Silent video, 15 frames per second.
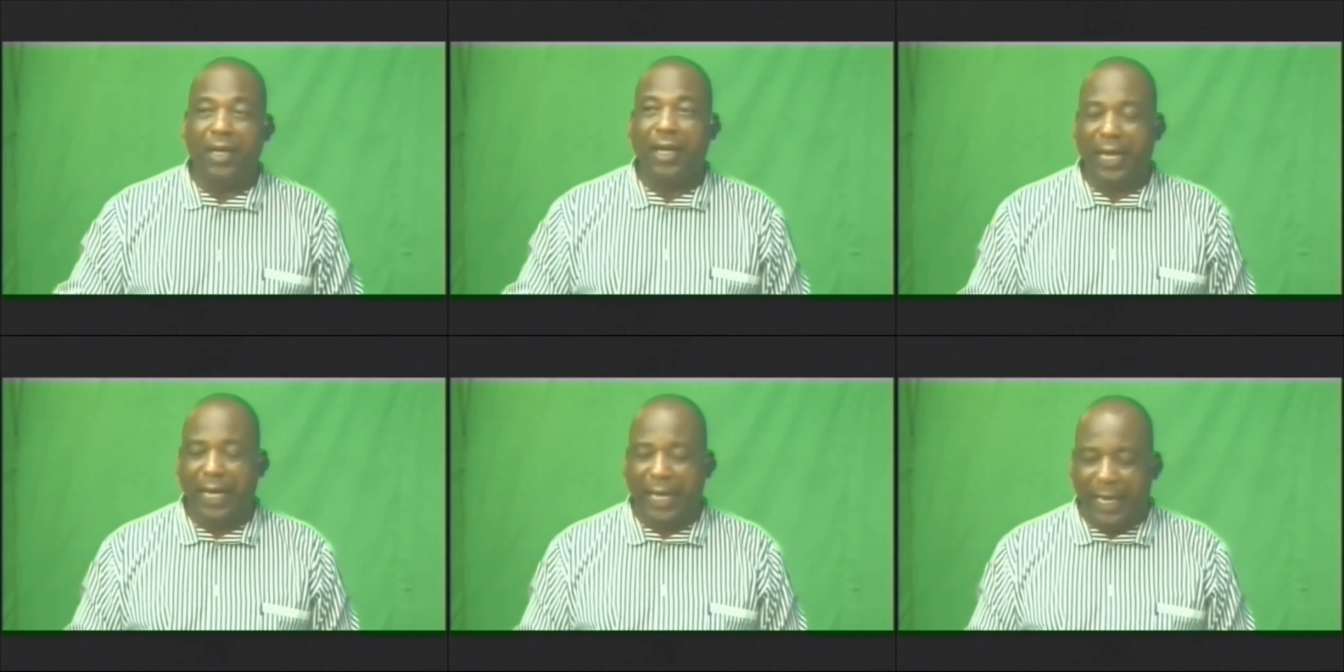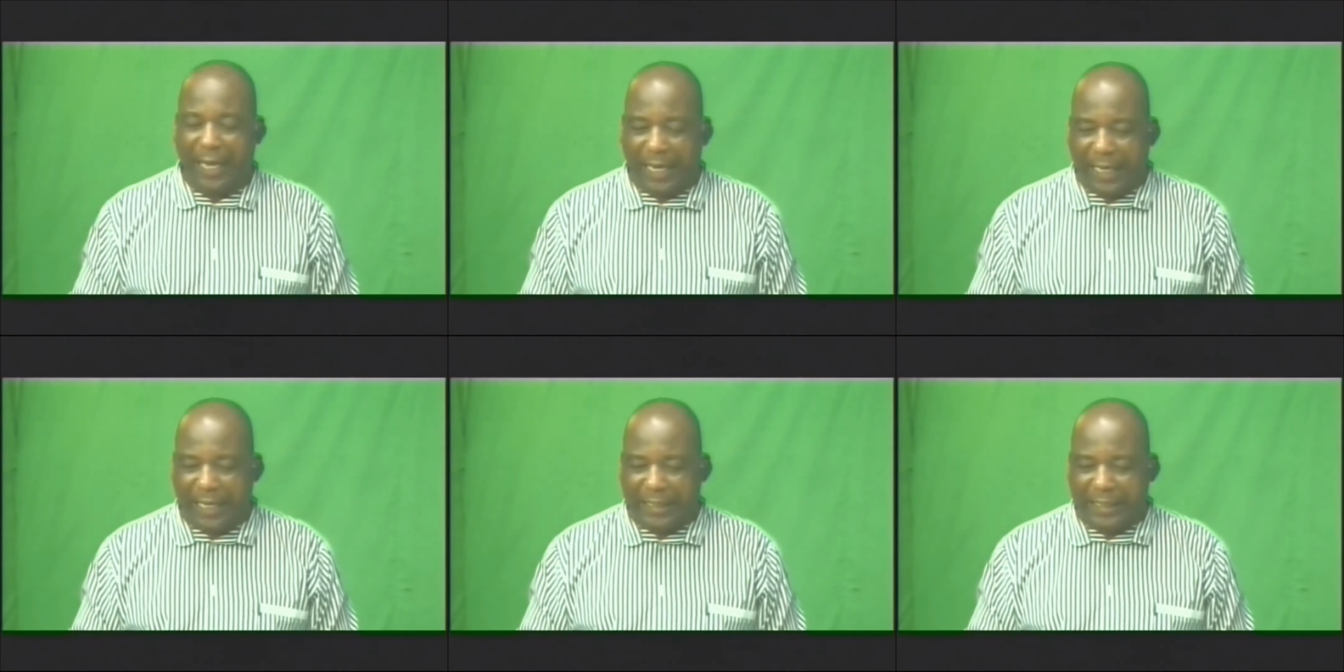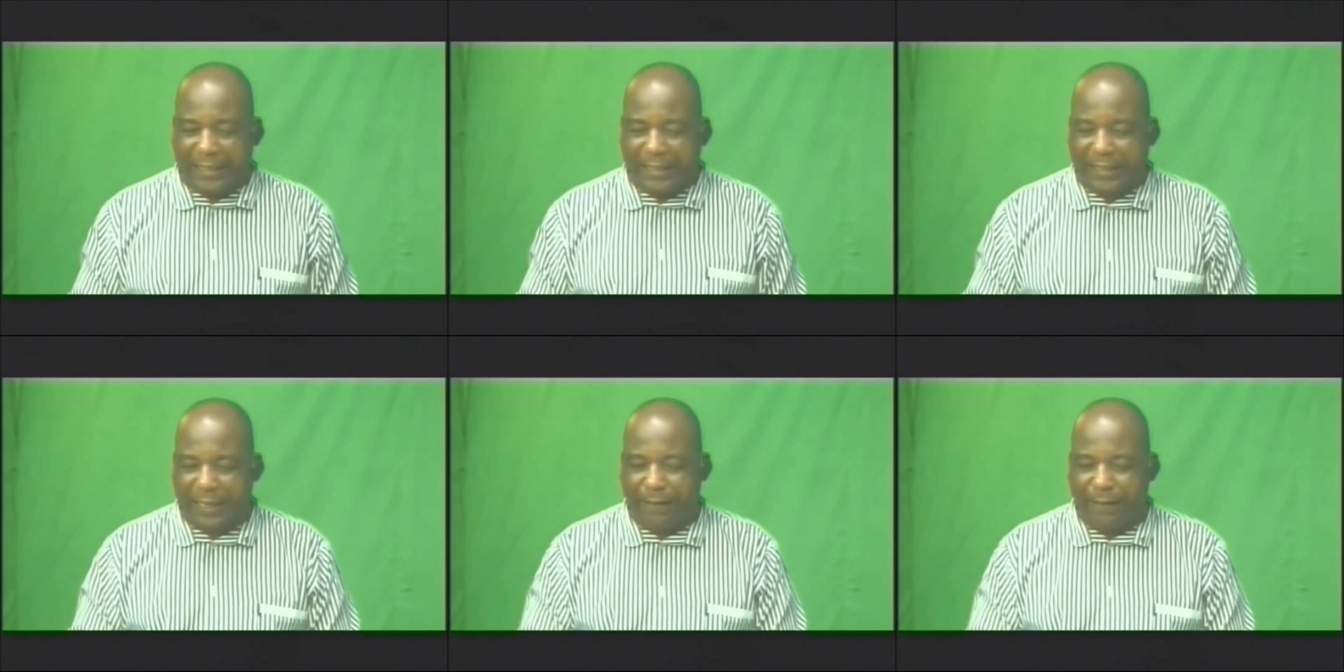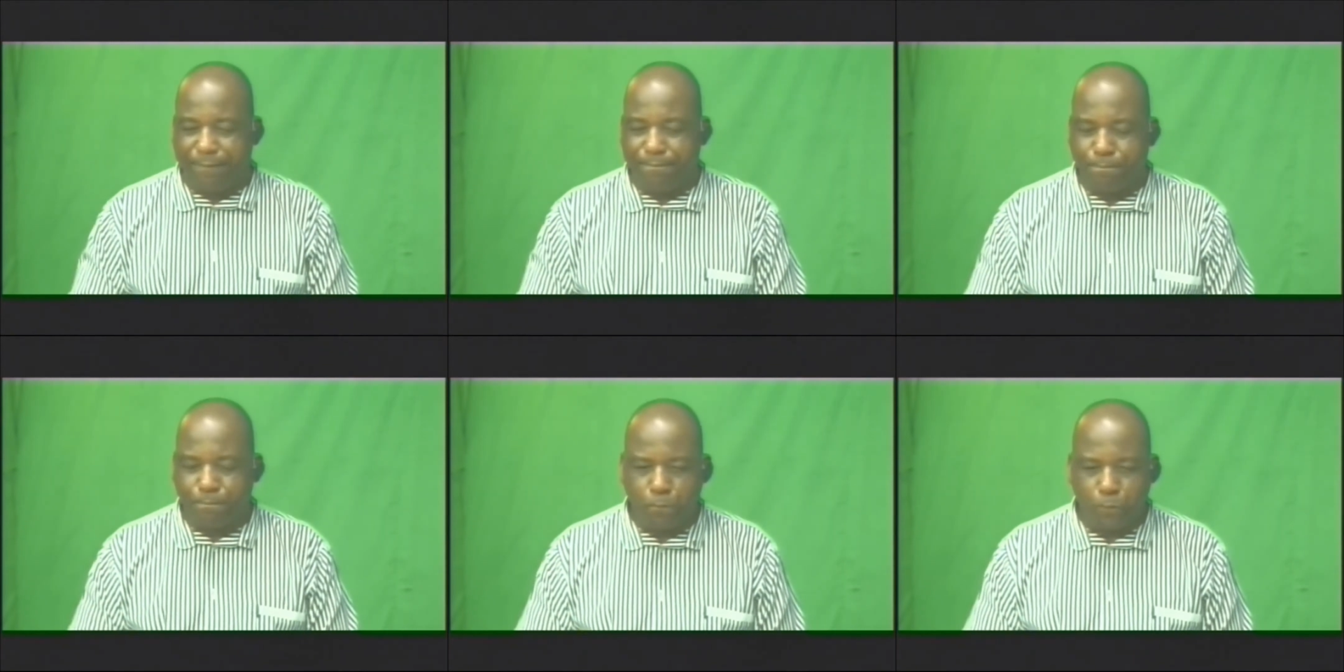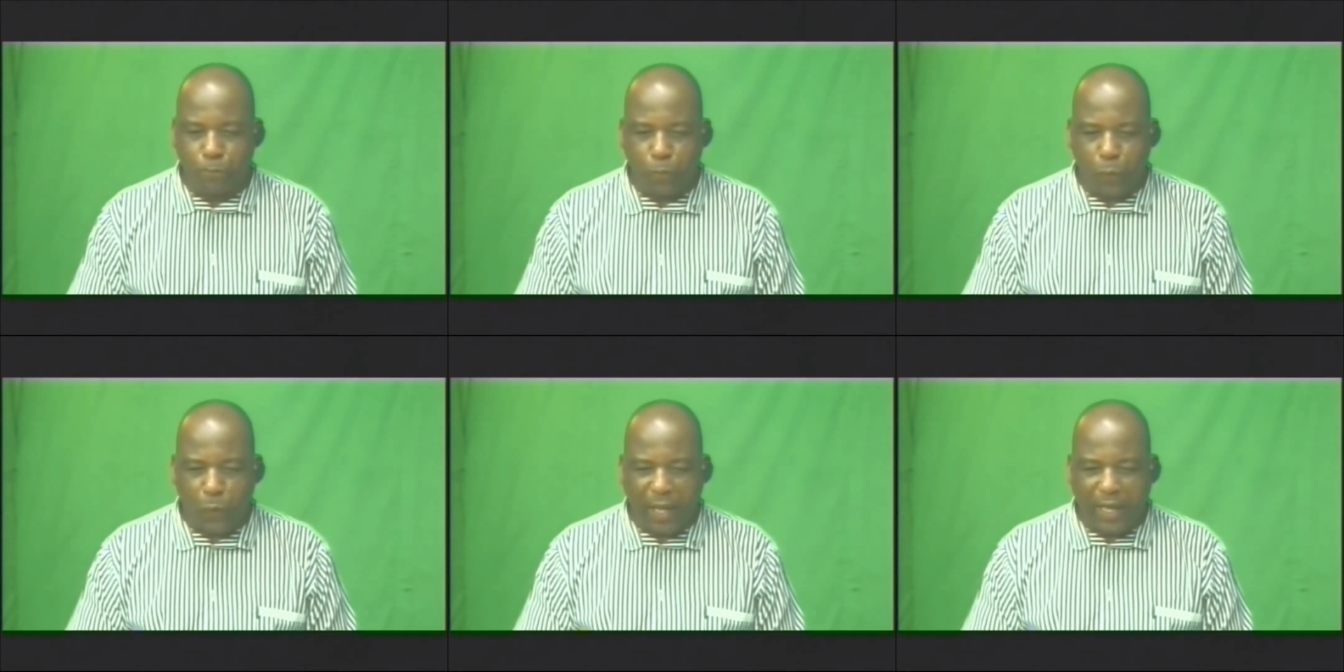And um,
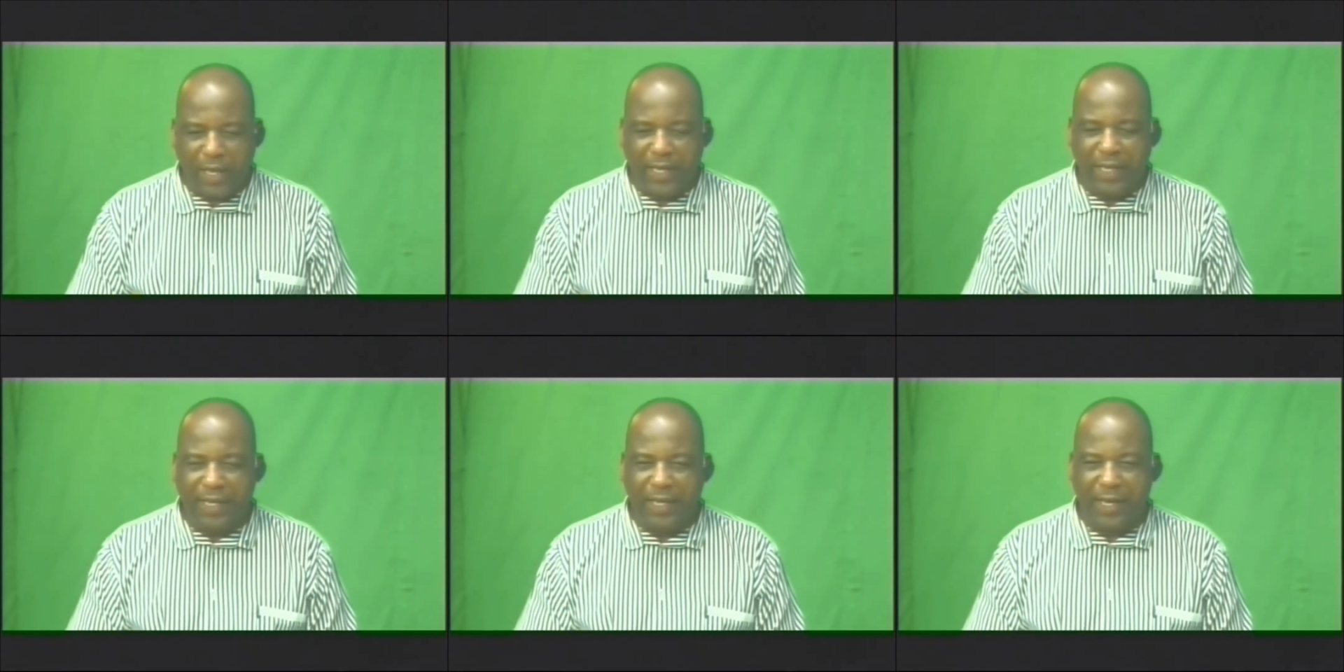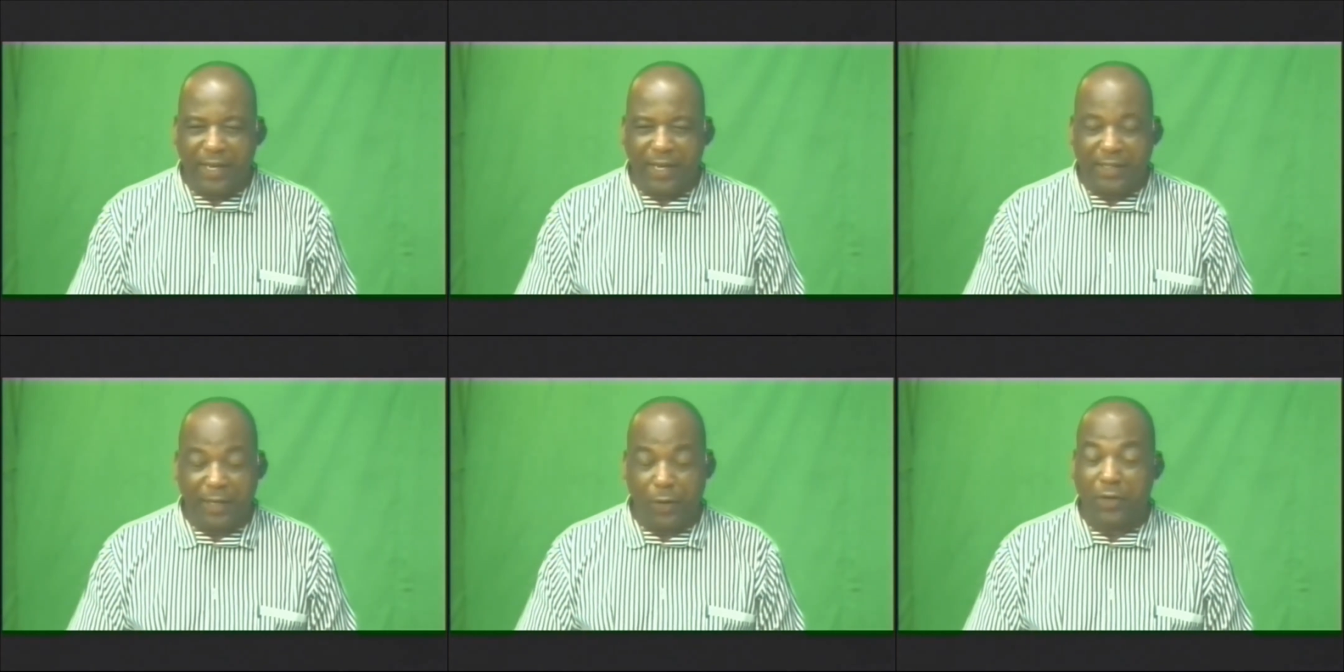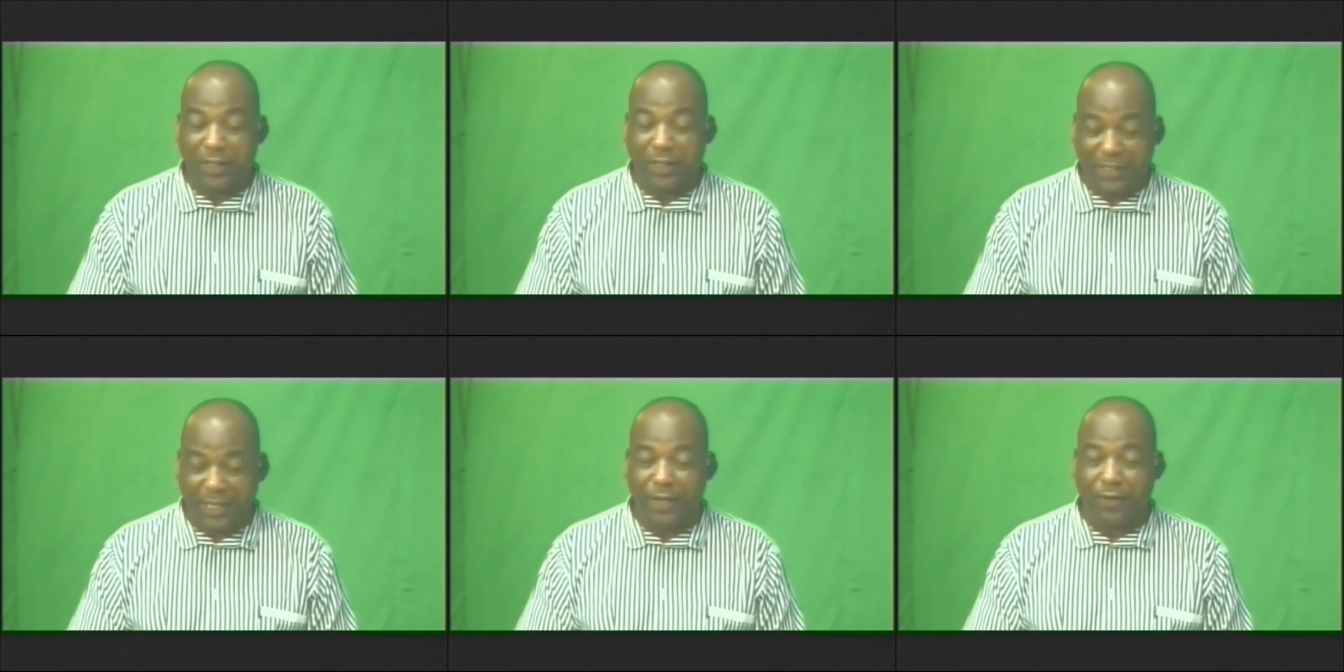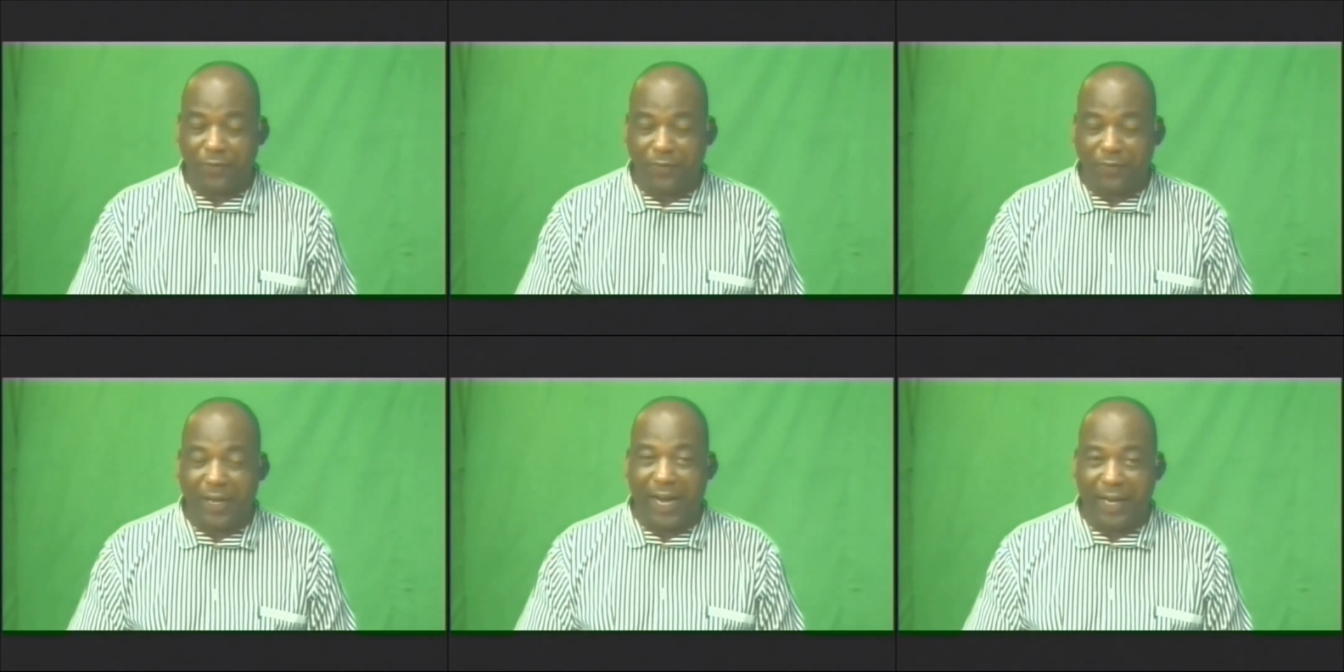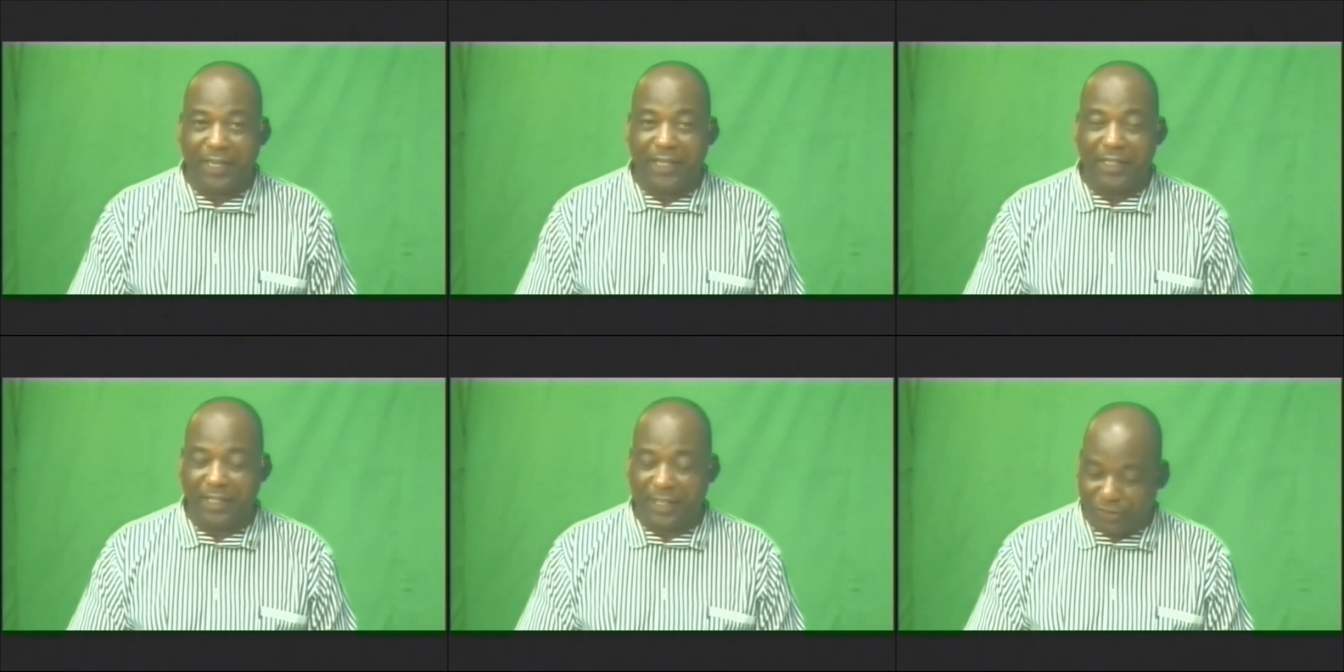he is, I understand, of Guyanese
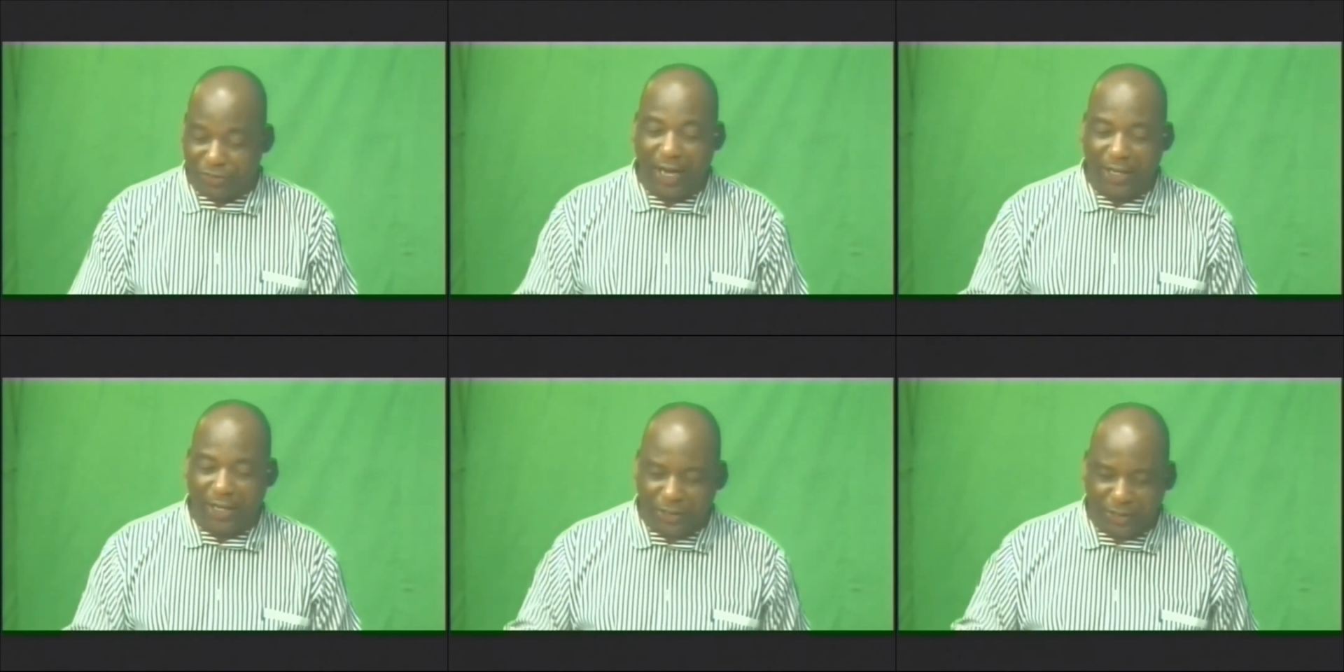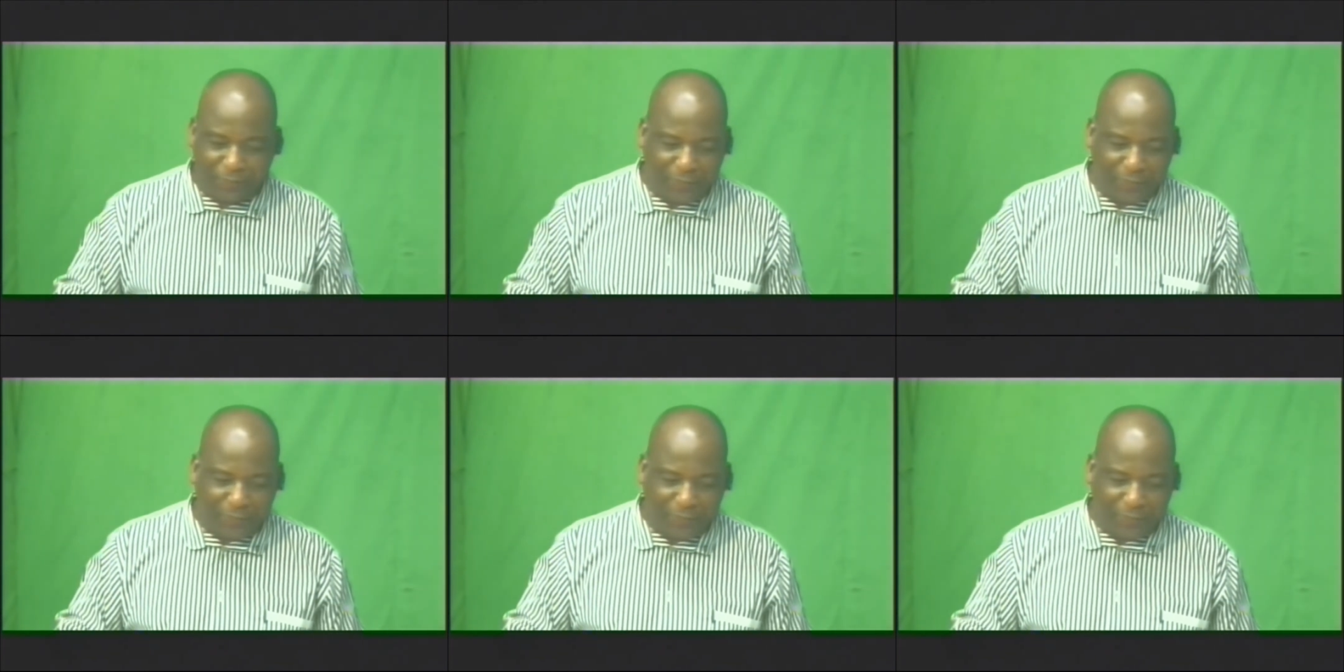extraction.